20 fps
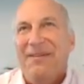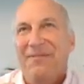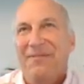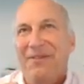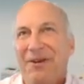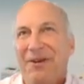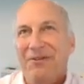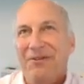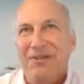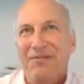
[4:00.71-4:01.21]

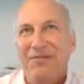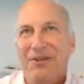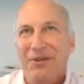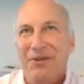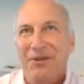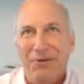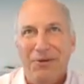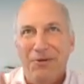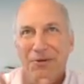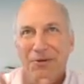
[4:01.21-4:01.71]
For those of
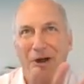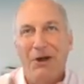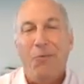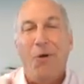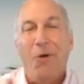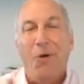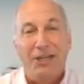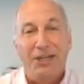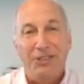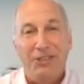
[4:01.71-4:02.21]
you who are
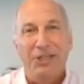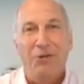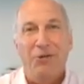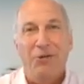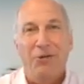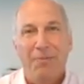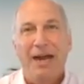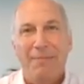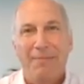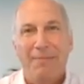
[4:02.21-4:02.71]
watching who
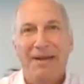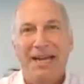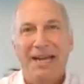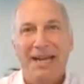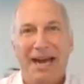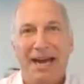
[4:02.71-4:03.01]
might be in